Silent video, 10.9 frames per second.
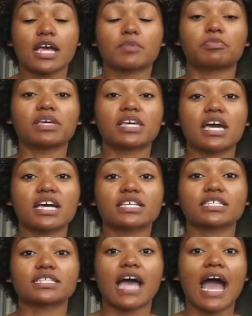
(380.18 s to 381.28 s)
because
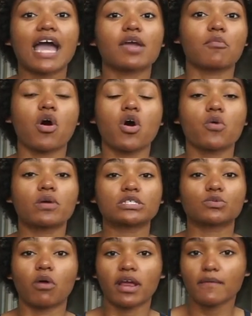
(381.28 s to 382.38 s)
I am always
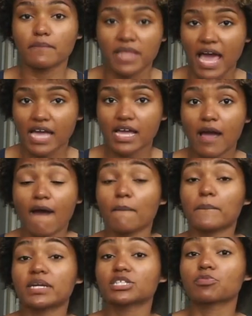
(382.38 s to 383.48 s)
wearing black.
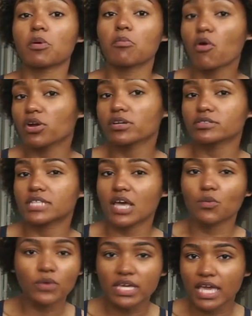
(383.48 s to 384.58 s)
But it's Memorial Day
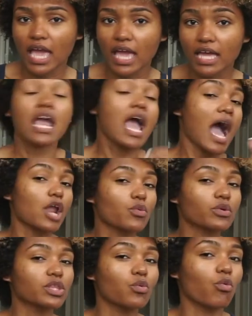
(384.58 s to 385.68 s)
weekend. I don't
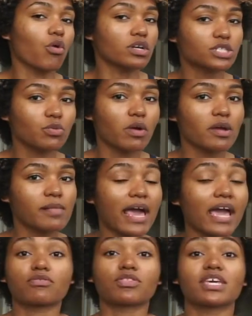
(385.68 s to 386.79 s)
really want to wear
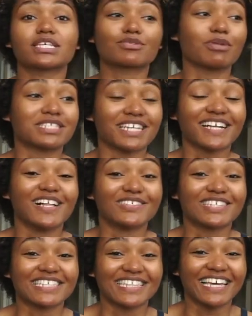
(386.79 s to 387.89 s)
black. This was the
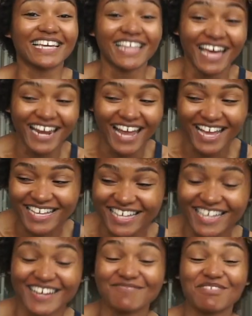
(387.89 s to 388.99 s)
closest thing that I could
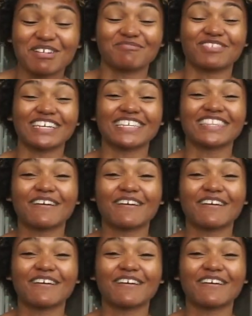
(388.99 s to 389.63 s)
come up with